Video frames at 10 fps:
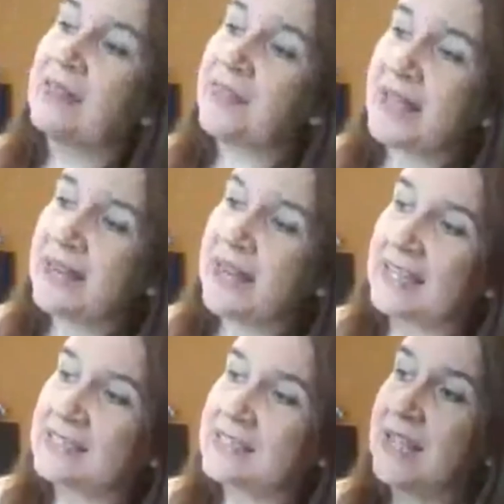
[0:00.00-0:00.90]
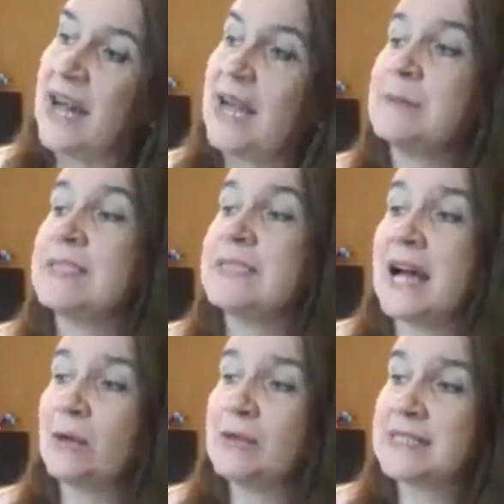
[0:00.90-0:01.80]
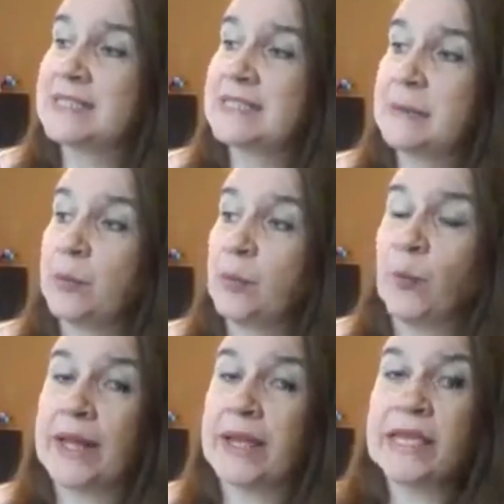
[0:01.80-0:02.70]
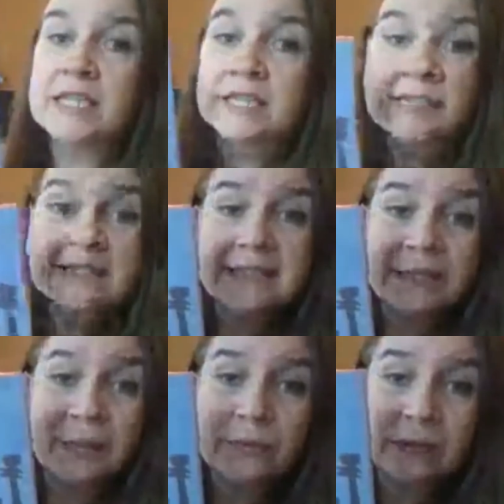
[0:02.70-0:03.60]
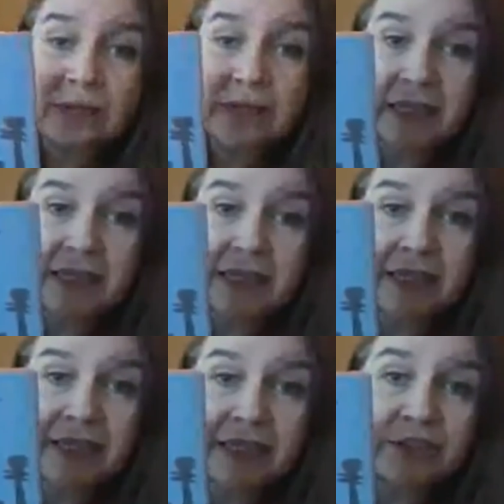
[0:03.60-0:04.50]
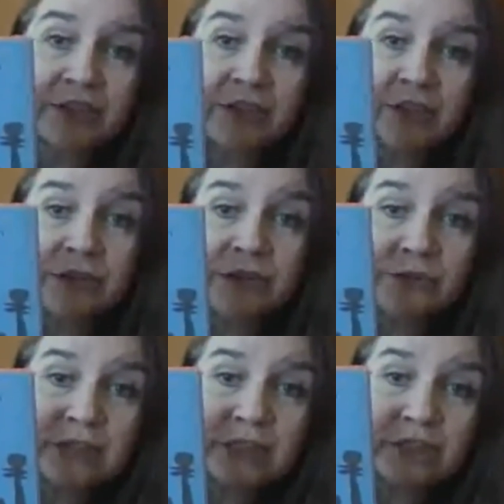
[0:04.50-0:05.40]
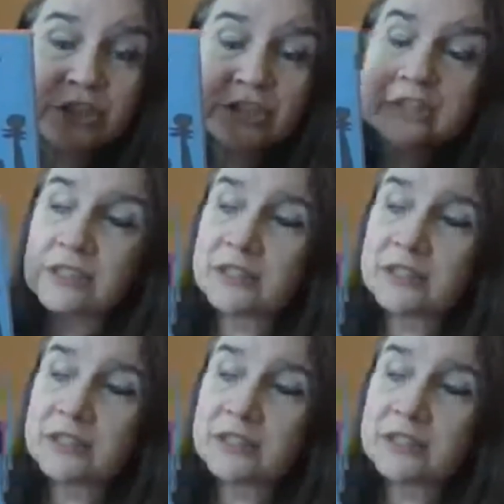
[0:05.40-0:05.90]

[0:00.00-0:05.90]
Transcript: That night, I'm sound asleep when screech, scratch.